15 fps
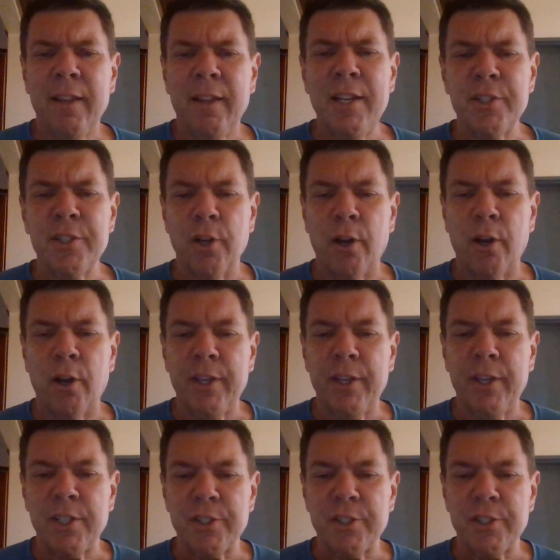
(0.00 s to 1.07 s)
They saw
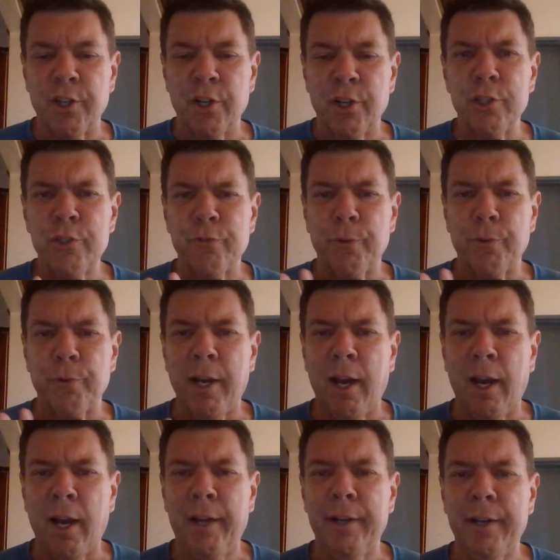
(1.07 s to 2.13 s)
this as a curse from
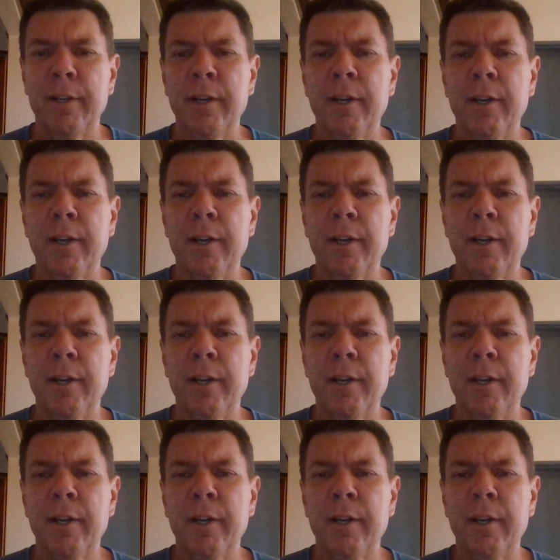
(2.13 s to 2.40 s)
God,